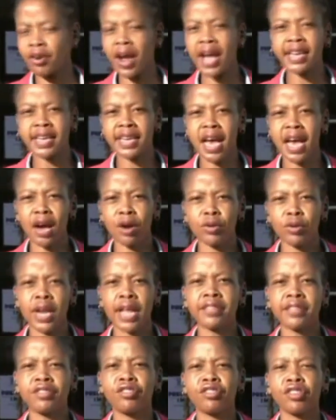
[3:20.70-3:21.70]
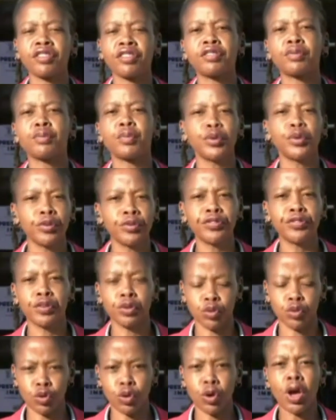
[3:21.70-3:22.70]
right now, let's just move
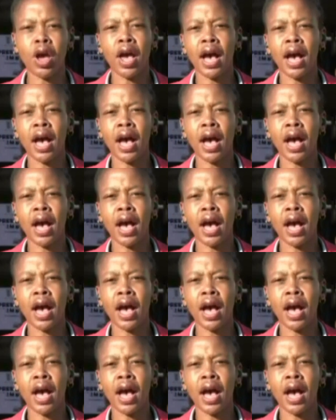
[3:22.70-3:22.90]
to,